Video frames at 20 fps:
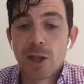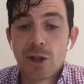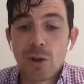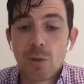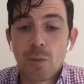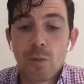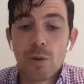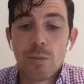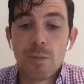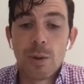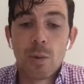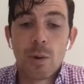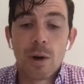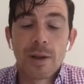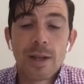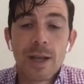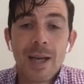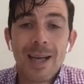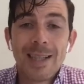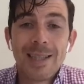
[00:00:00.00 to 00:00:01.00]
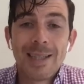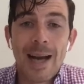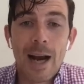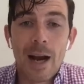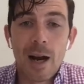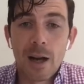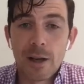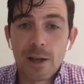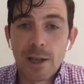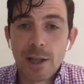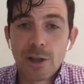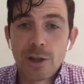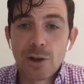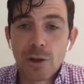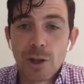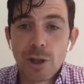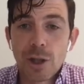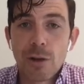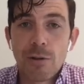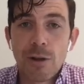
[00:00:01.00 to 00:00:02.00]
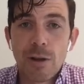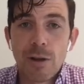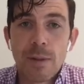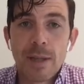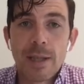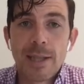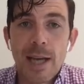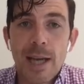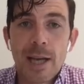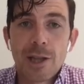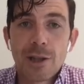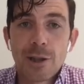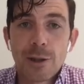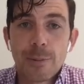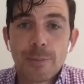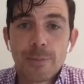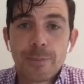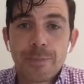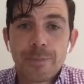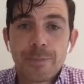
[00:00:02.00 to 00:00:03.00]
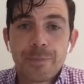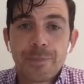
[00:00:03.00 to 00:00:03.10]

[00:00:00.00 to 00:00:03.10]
and would be worth targeting during your rehabilitation.